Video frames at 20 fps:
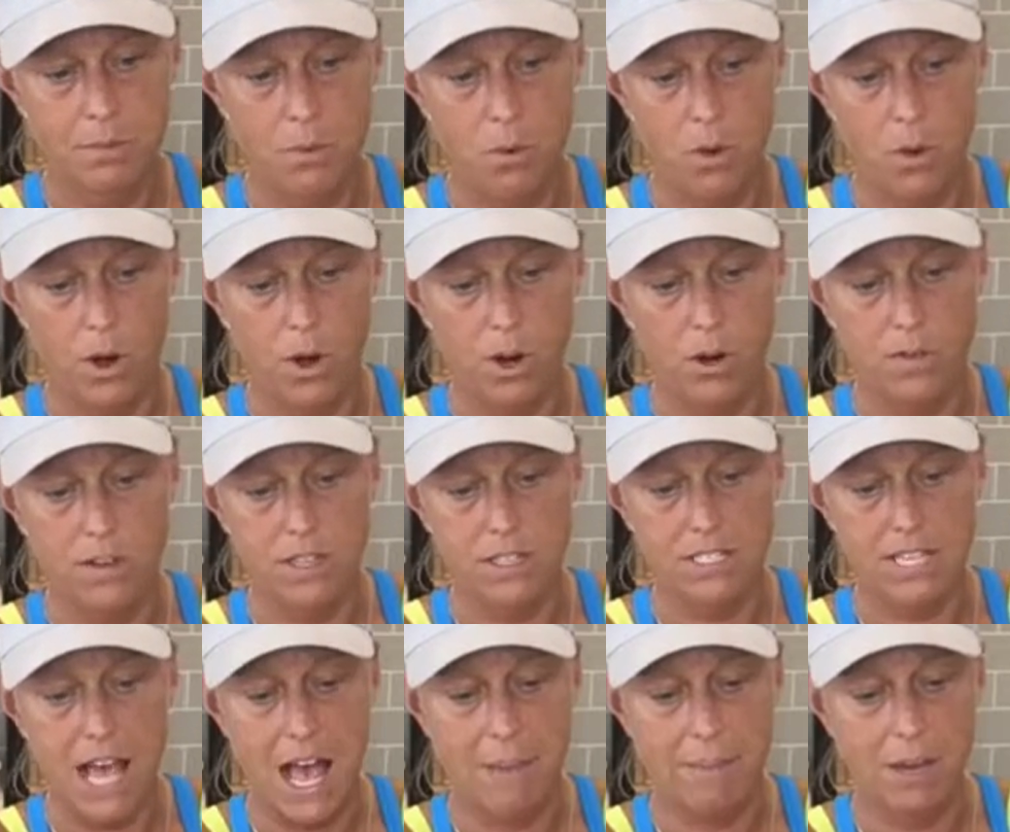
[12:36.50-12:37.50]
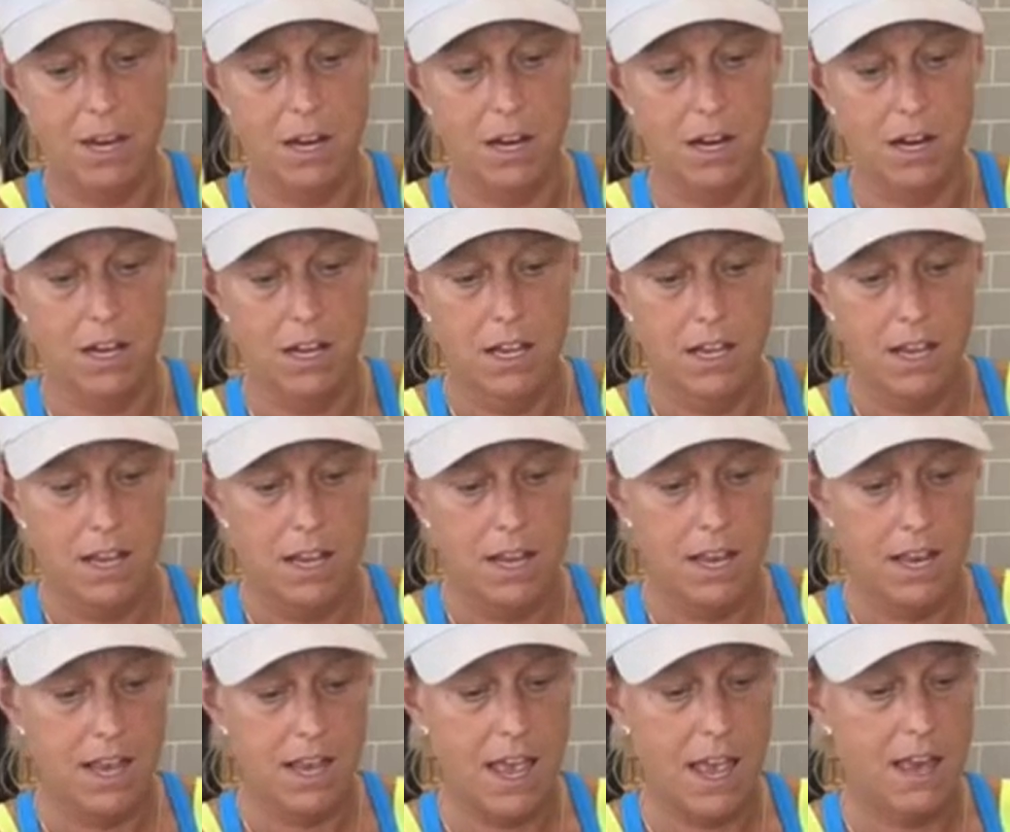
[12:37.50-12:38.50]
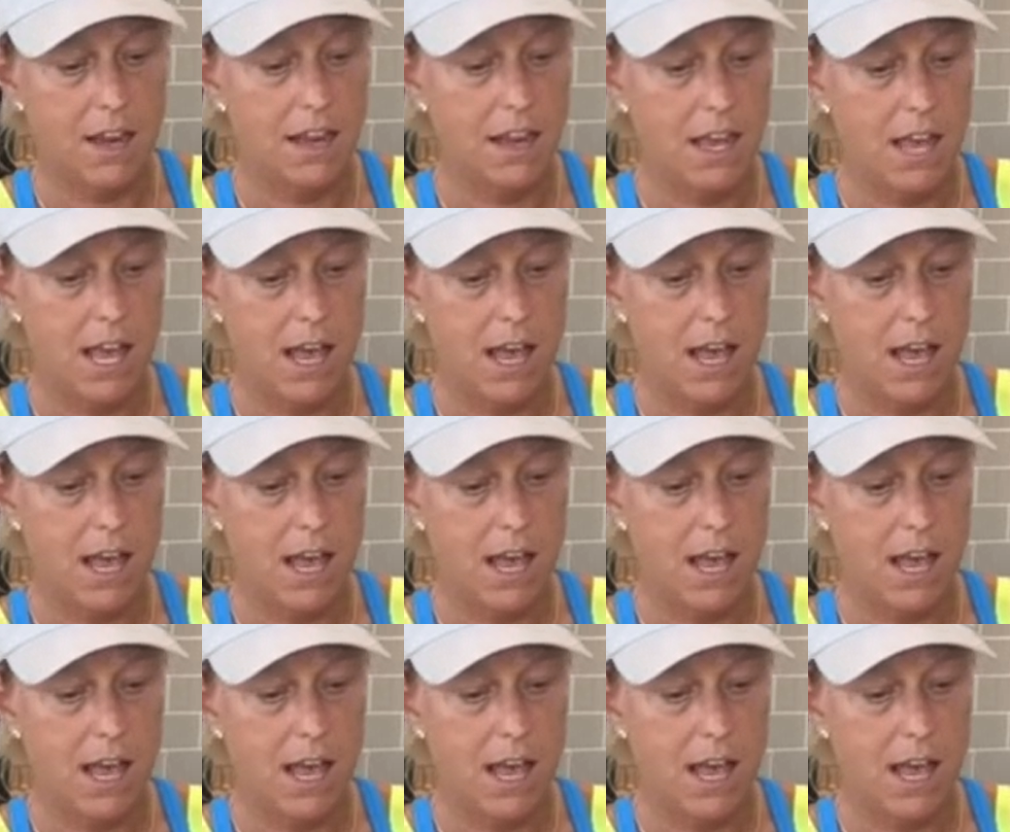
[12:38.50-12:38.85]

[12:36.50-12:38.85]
pour it over the top here. And again,